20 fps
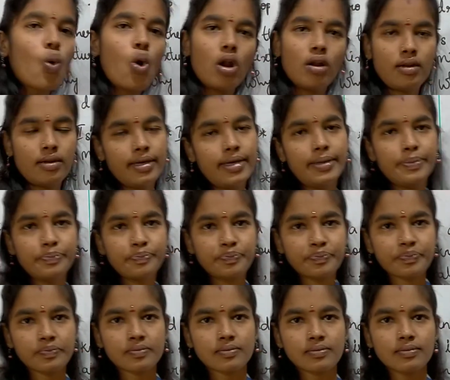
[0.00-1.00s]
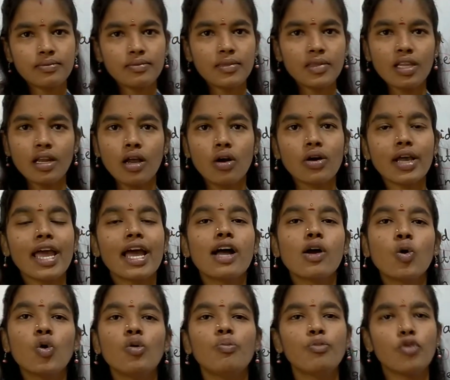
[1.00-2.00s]
water. Okay,
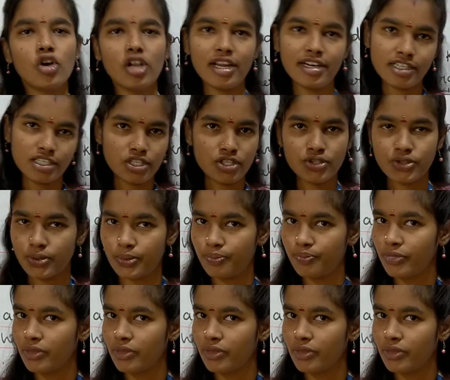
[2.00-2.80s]
I hope all understood.